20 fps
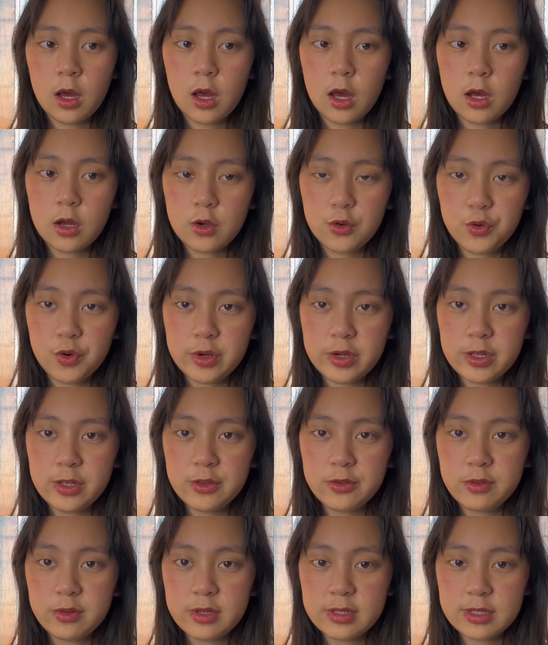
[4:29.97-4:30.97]
According
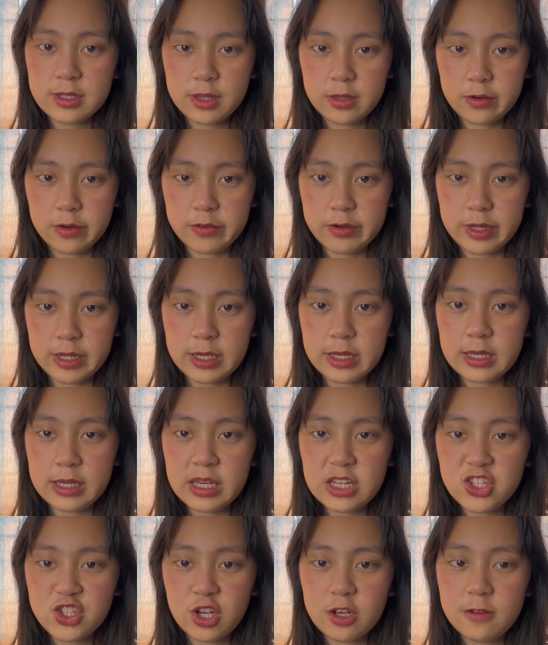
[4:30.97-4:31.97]
to this theory,
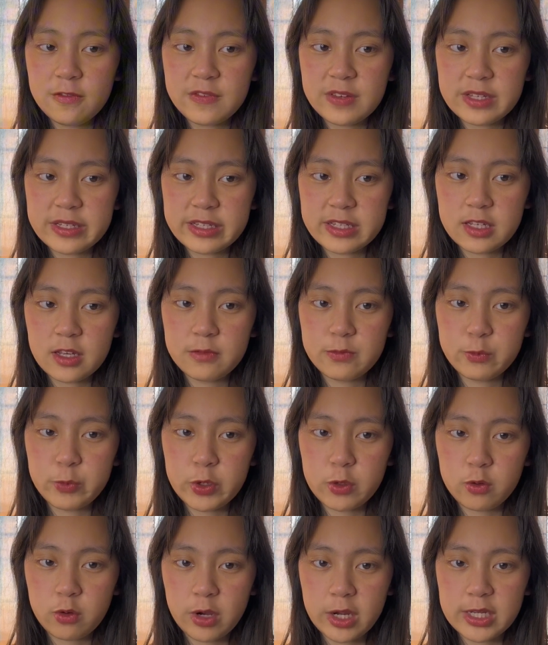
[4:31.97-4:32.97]
each offensive
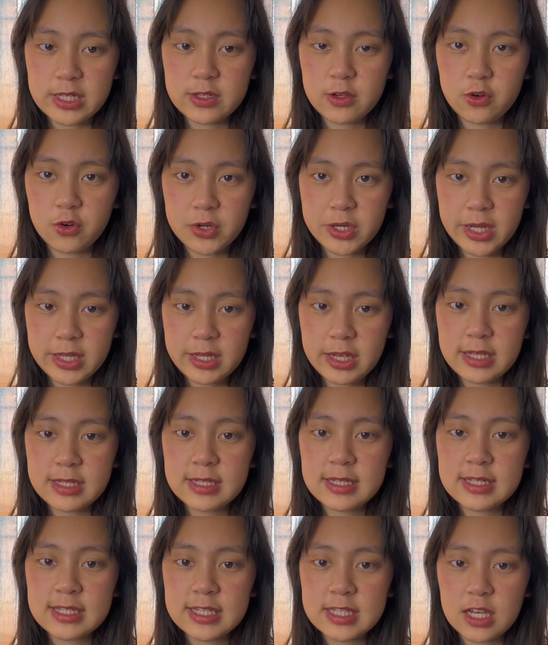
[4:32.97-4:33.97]
requires
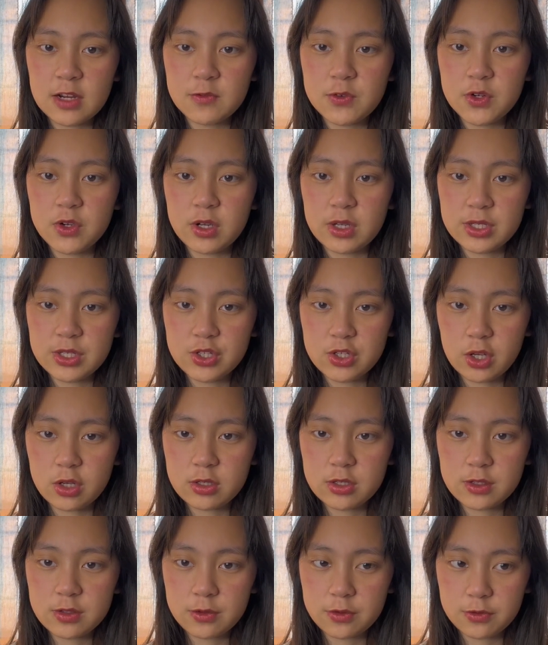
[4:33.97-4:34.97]
organizing several
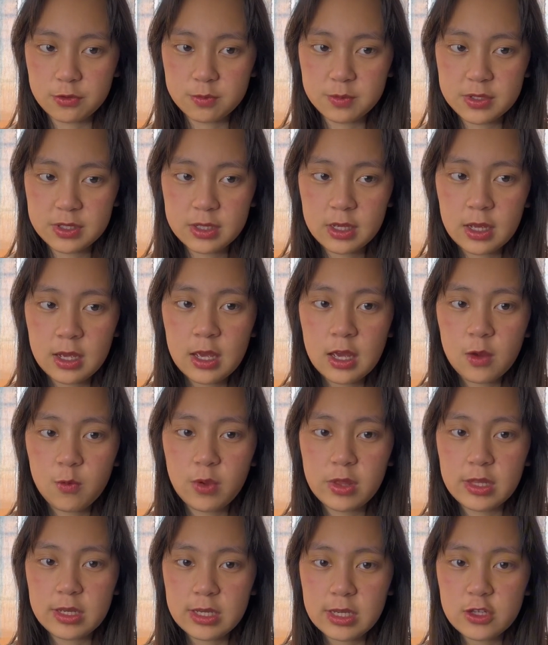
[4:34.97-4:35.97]
assault groups,
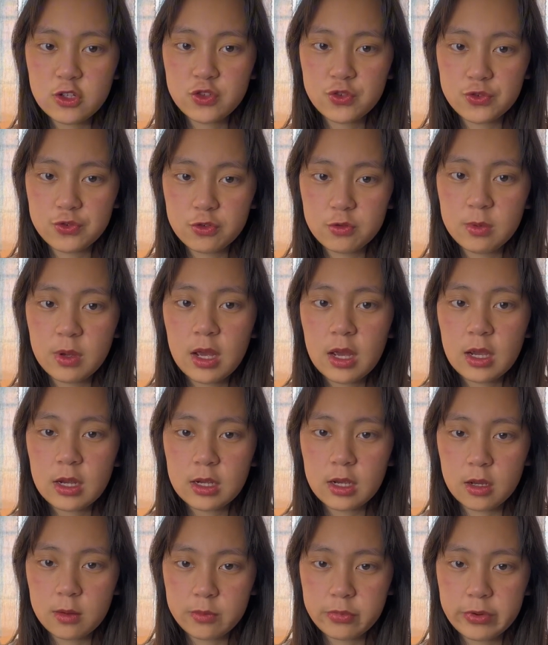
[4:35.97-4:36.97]
with each group
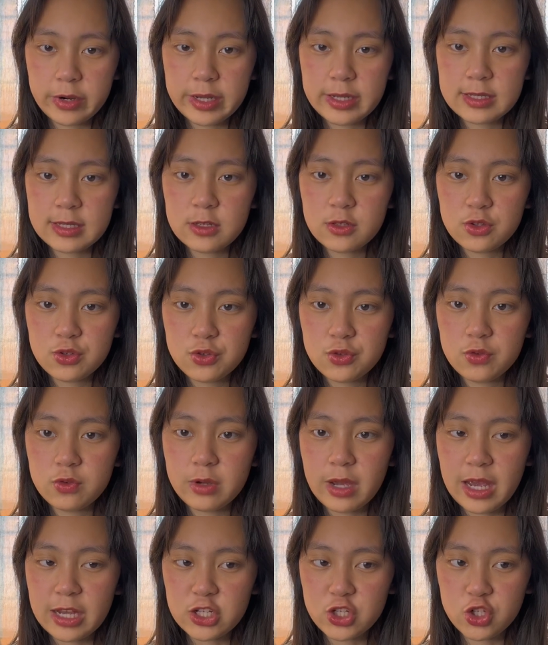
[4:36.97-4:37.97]
comprising two
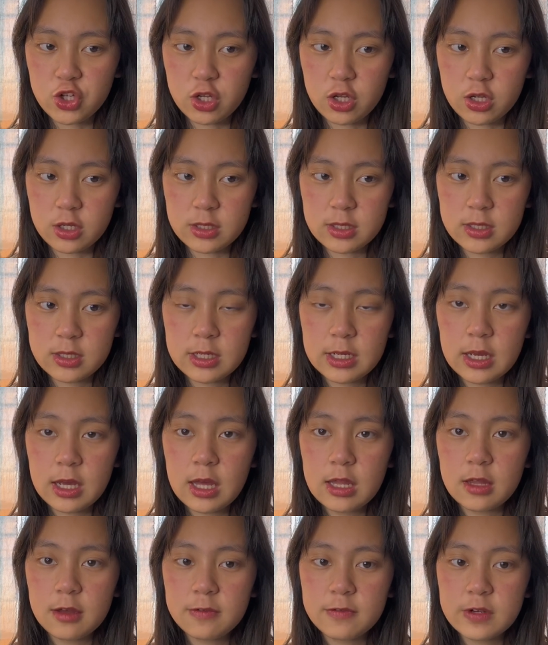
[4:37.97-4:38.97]
echelons.
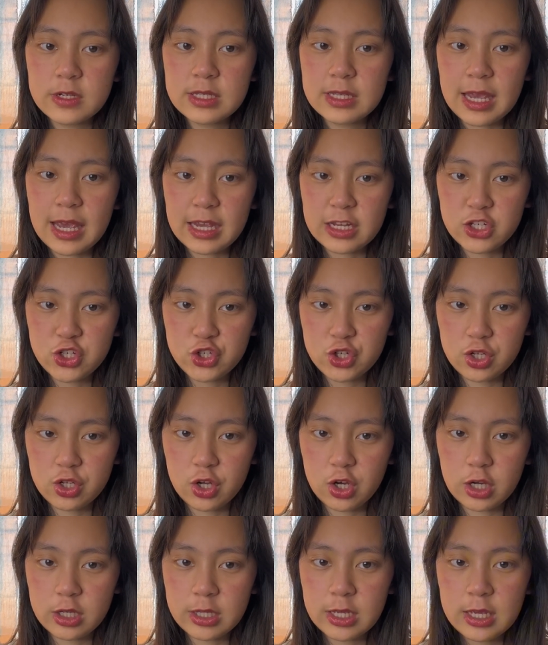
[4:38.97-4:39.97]
The first
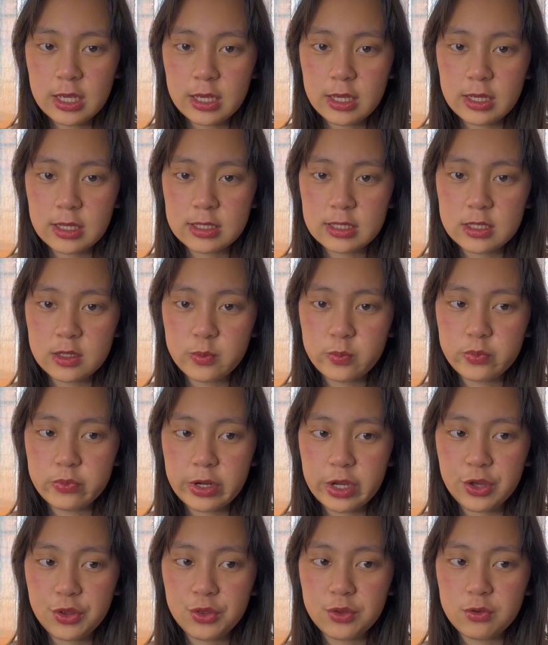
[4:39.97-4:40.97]
echelon is the
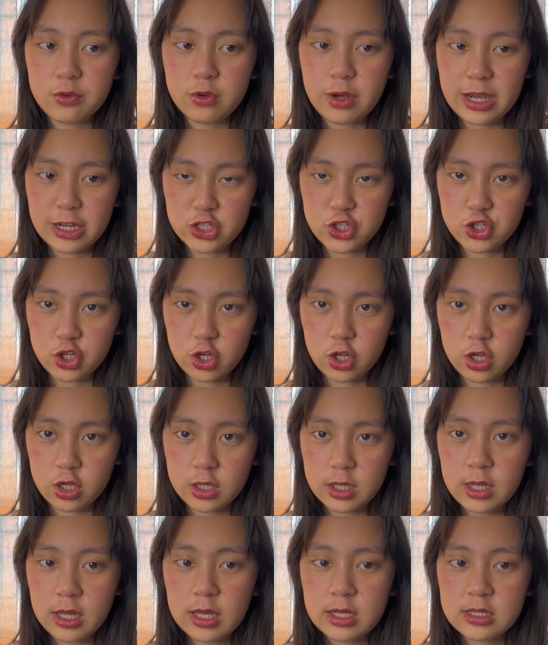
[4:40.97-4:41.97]
breakthrough echelon,
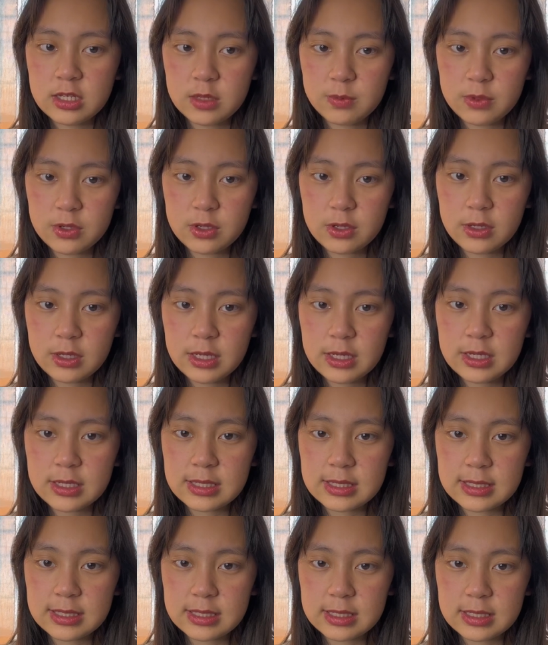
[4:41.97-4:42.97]
typically
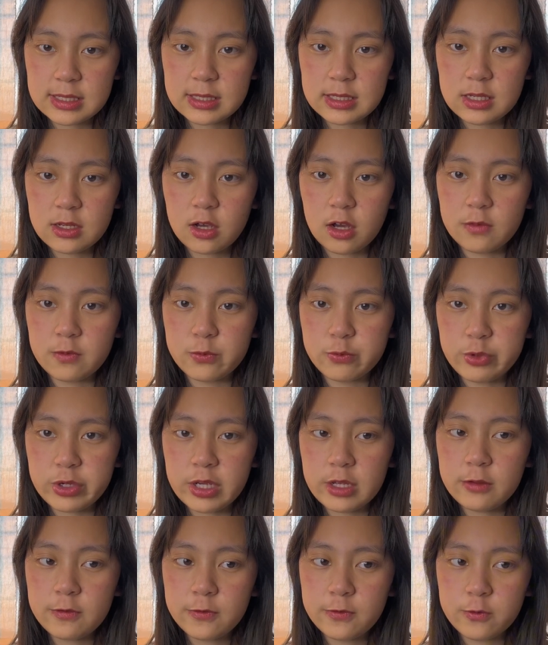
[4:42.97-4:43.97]
consisting of
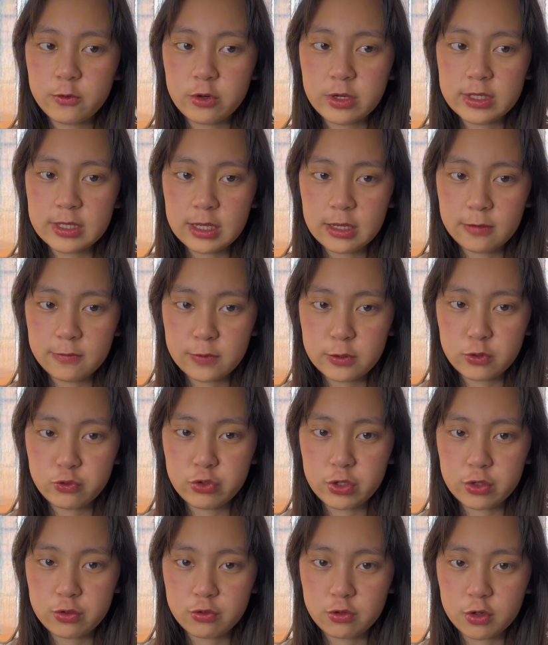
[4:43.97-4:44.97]
reinforced
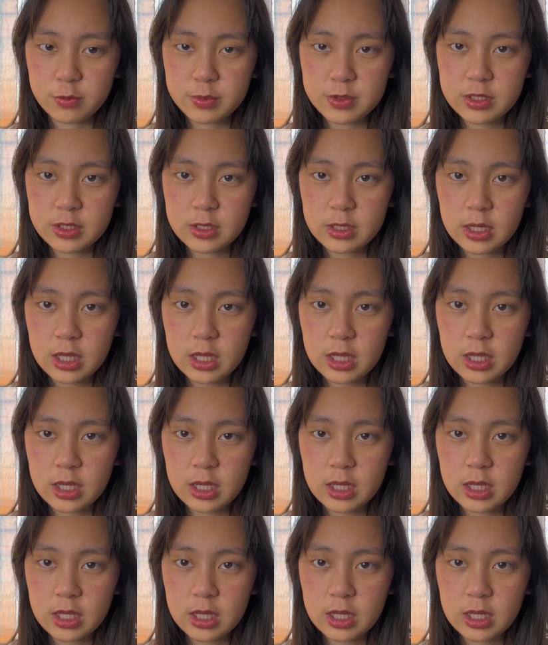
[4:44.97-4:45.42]
infantry corps.